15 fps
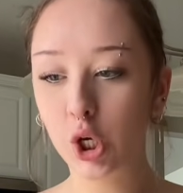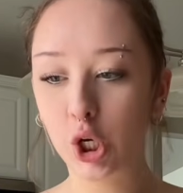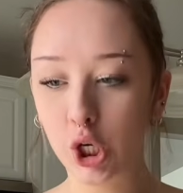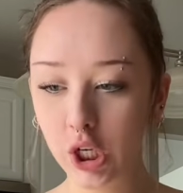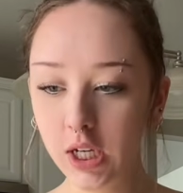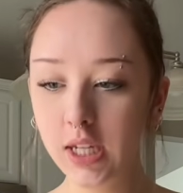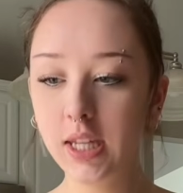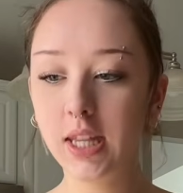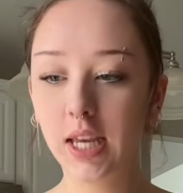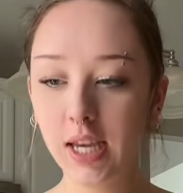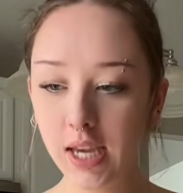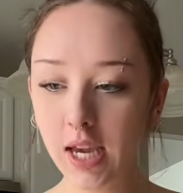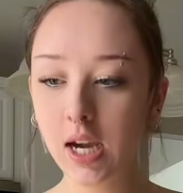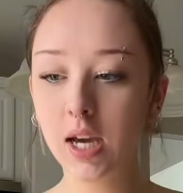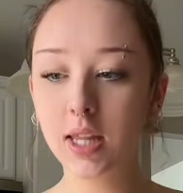good
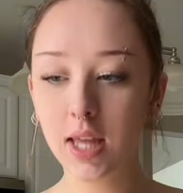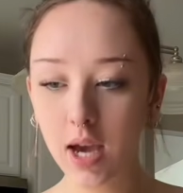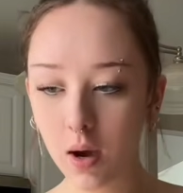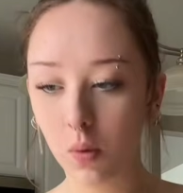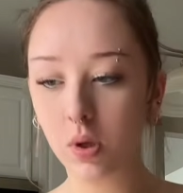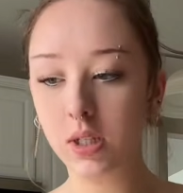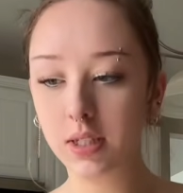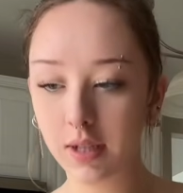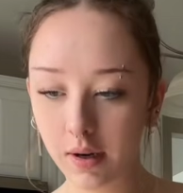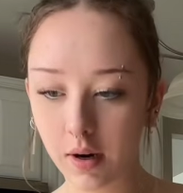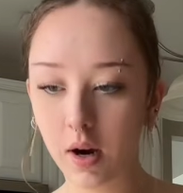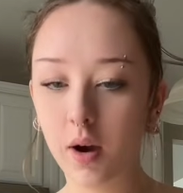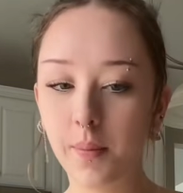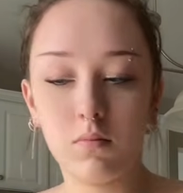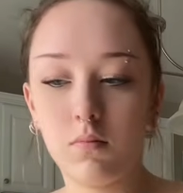thinking on that one,
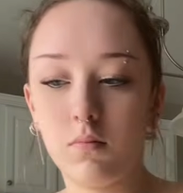Sarah.